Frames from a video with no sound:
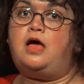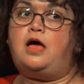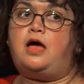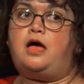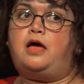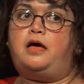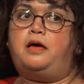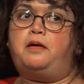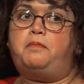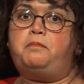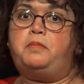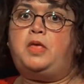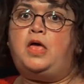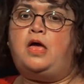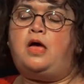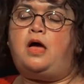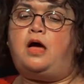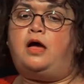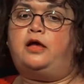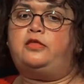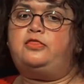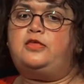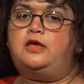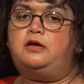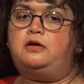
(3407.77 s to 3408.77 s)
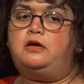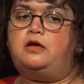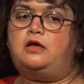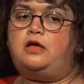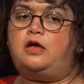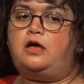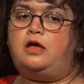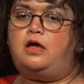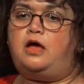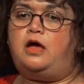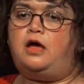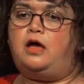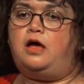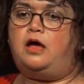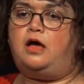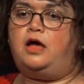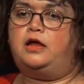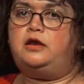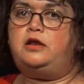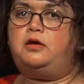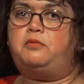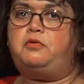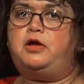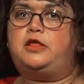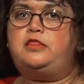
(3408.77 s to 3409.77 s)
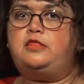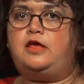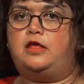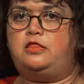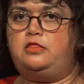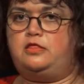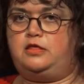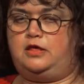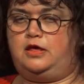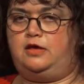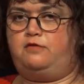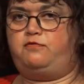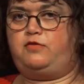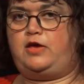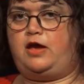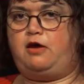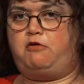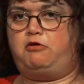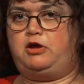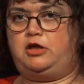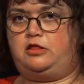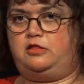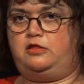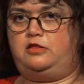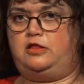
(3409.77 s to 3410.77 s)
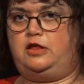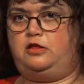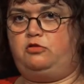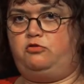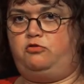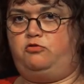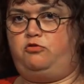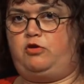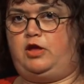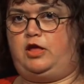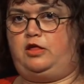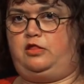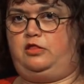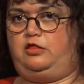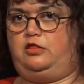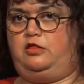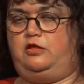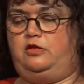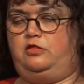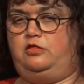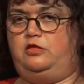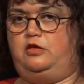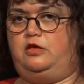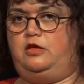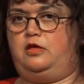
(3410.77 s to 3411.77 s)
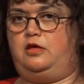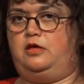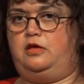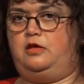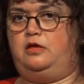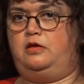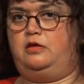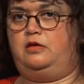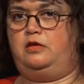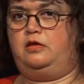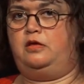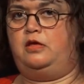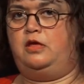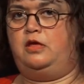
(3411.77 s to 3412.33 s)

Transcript: Um, I think, I know I tend to give characters interests that are